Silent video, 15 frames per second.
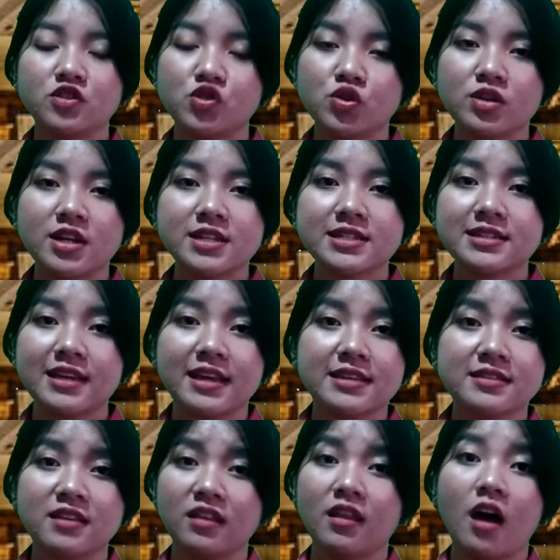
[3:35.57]
students
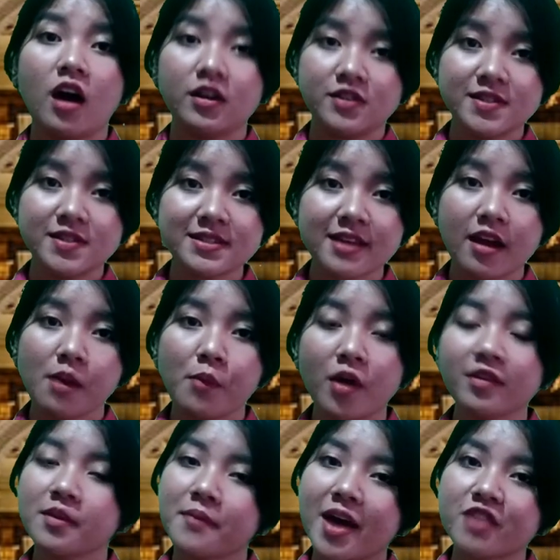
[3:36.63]
isn't understand
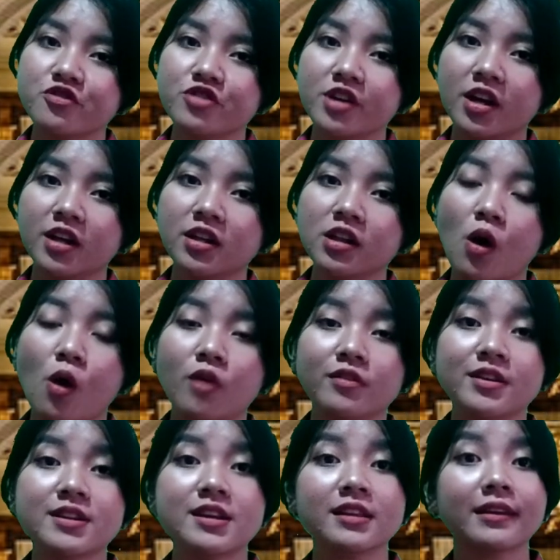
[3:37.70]
about the material or
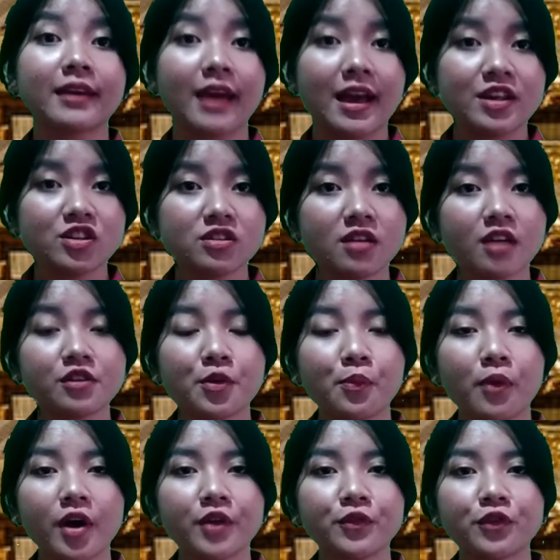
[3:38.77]
didn't catch another
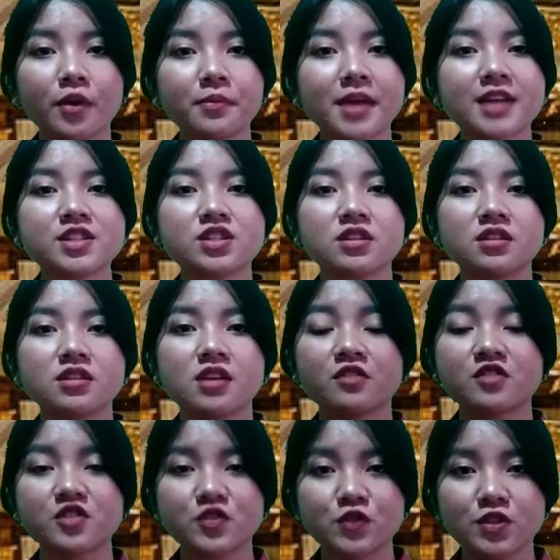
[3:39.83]
point from the
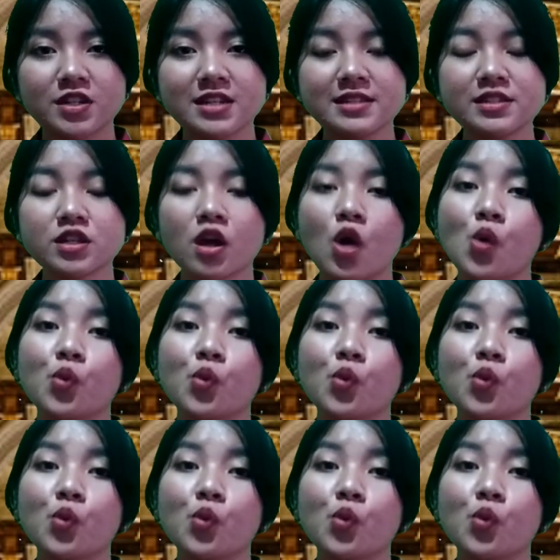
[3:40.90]
other students.